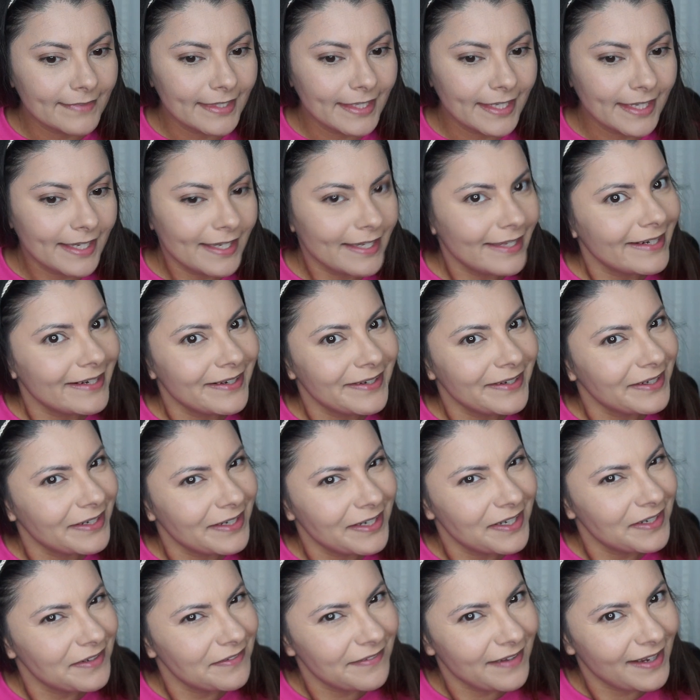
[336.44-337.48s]
I don't
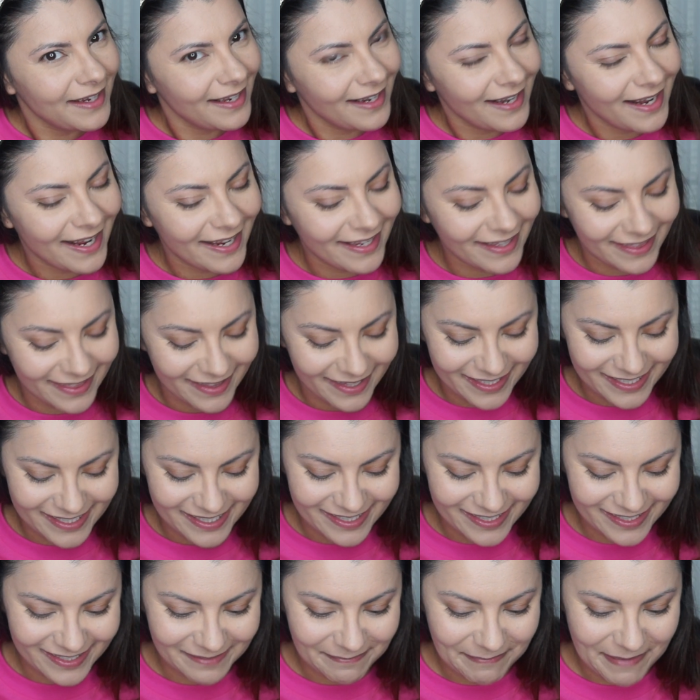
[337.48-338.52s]
know if I like
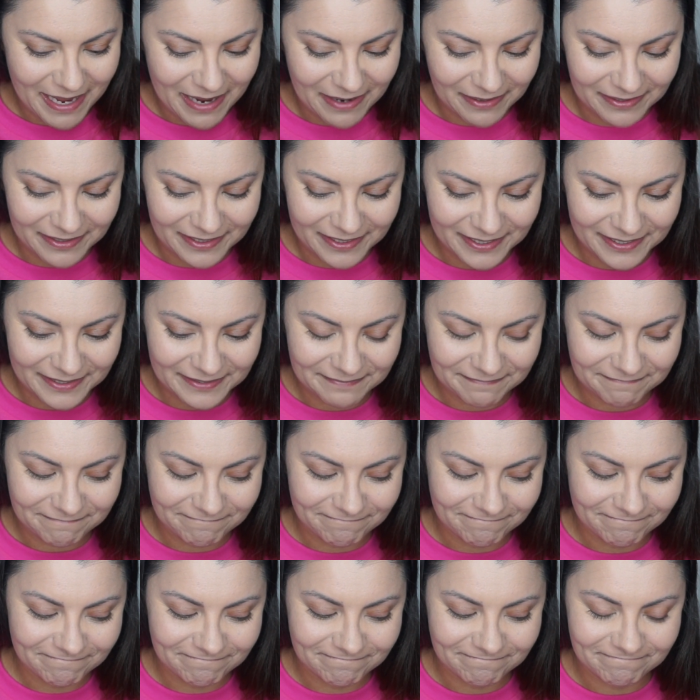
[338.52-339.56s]
this powder.
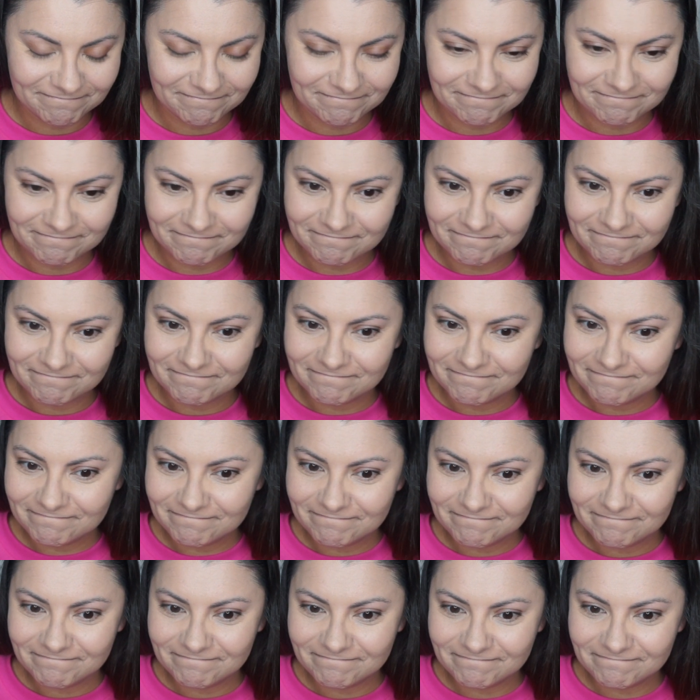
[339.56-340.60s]

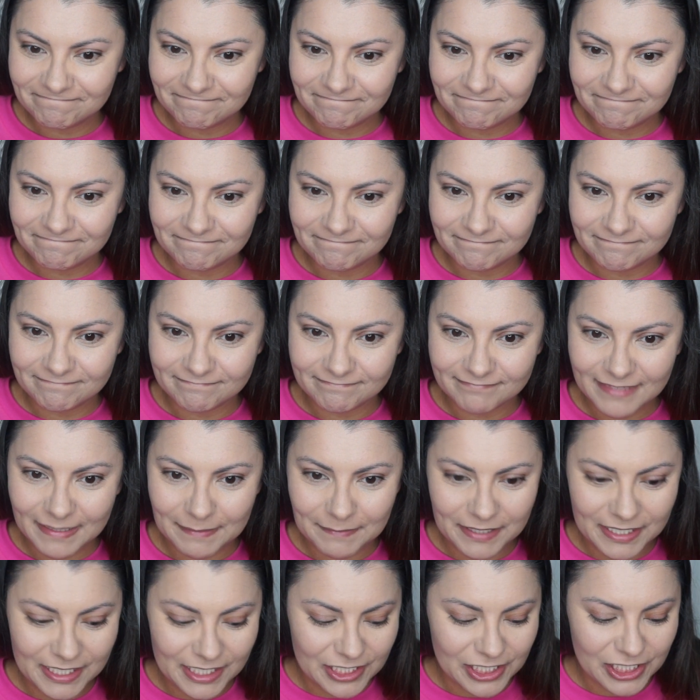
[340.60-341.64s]
I'm
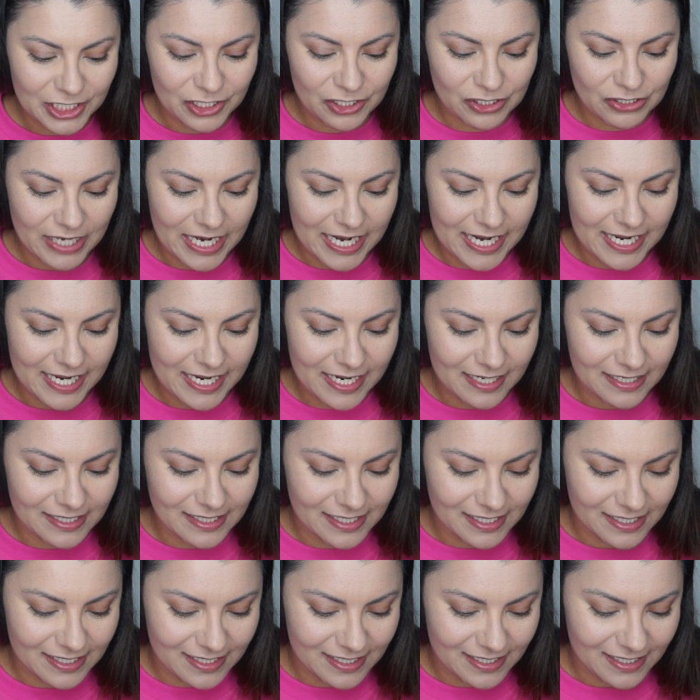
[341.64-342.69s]
gonna just try it
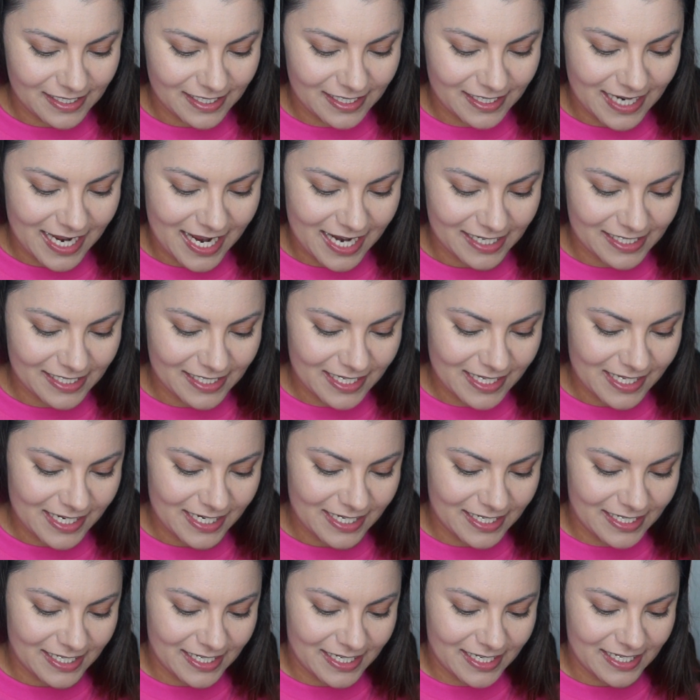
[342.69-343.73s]
since it
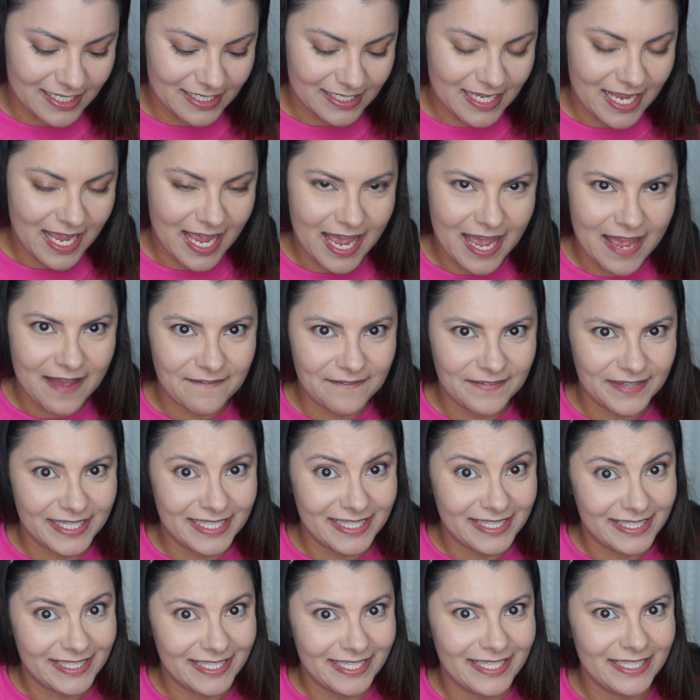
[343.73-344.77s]
actually does have a
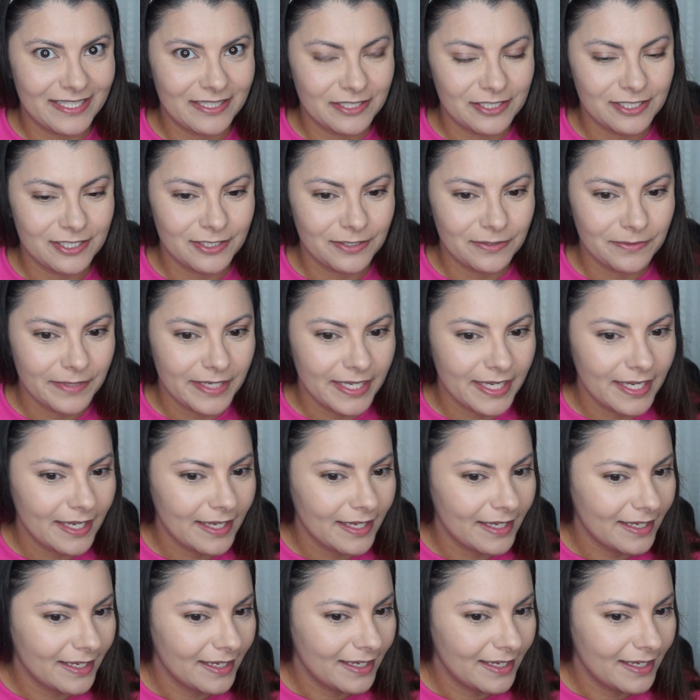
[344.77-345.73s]
tint to it.